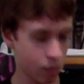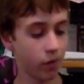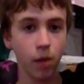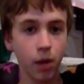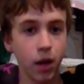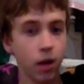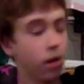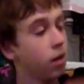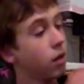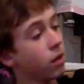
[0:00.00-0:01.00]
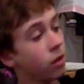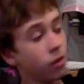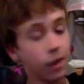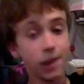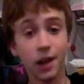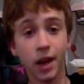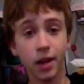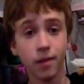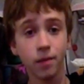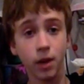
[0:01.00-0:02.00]
I'm going to hit this
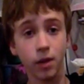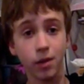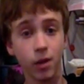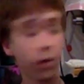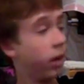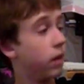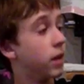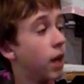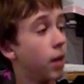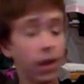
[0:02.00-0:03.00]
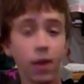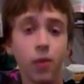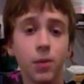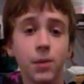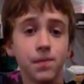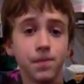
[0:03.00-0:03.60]
line that goes all the way to the top of the helmet.